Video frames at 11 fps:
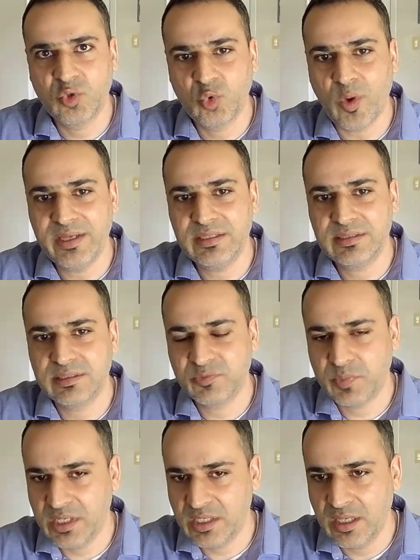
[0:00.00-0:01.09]
twice the
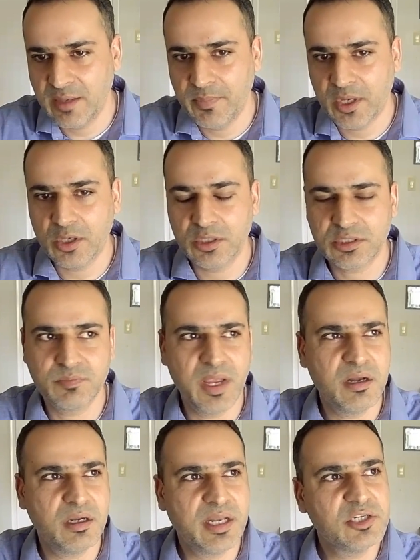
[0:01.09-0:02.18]
speed because my
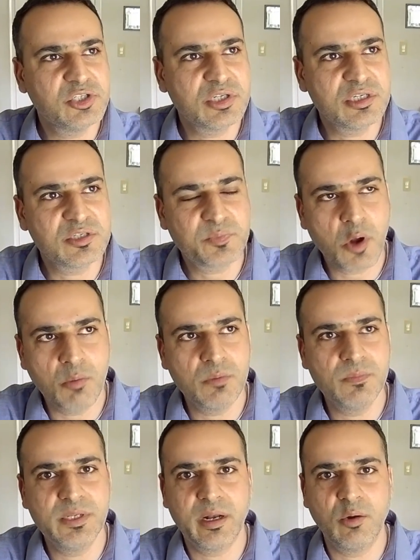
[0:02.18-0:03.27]
retention is
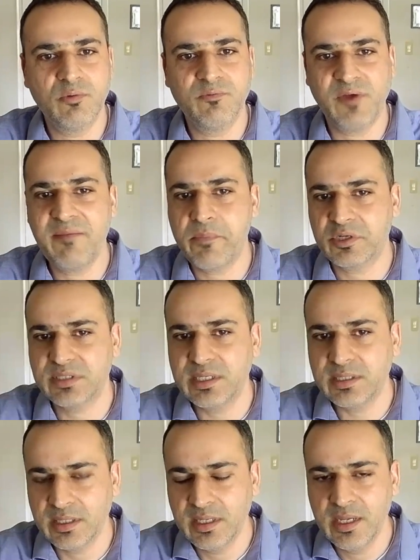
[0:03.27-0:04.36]
probably around 5%.